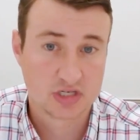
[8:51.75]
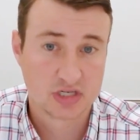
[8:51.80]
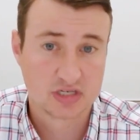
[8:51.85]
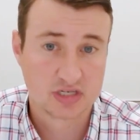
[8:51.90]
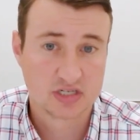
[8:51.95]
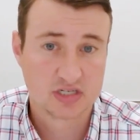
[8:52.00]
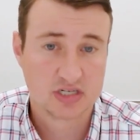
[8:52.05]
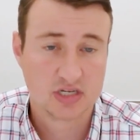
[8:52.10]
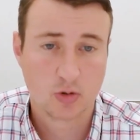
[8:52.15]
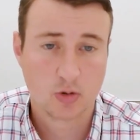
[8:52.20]
and
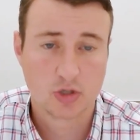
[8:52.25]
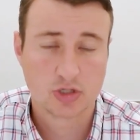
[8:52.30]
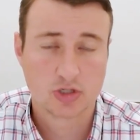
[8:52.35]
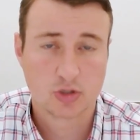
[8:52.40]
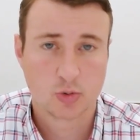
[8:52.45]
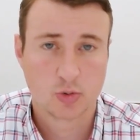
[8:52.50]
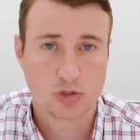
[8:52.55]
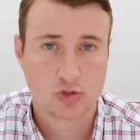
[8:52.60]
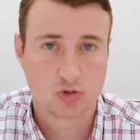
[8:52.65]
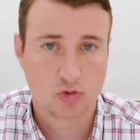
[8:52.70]
sequence
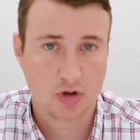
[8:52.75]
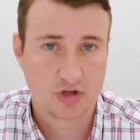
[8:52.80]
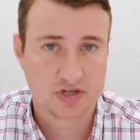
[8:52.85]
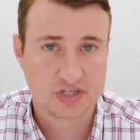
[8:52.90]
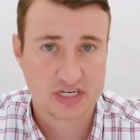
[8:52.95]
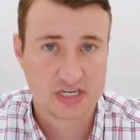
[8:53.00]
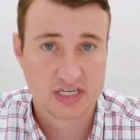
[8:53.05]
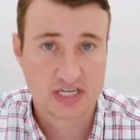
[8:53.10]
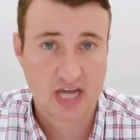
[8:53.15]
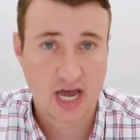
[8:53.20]
your withdrawals
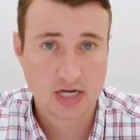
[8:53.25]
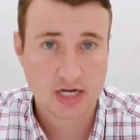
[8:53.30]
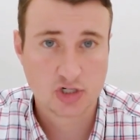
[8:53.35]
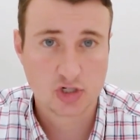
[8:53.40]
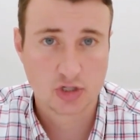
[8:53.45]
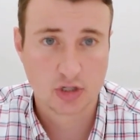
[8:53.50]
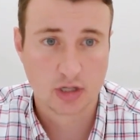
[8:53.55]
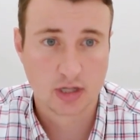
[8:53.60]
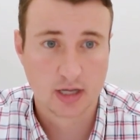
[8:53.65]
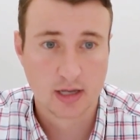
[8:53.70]

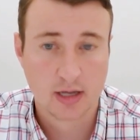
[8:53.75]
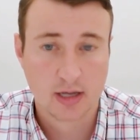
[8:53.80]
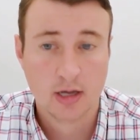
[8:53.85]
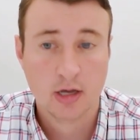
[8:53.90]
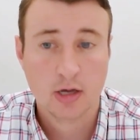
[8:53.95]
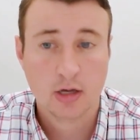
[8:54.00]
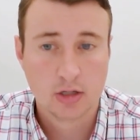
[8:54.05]
intentionally,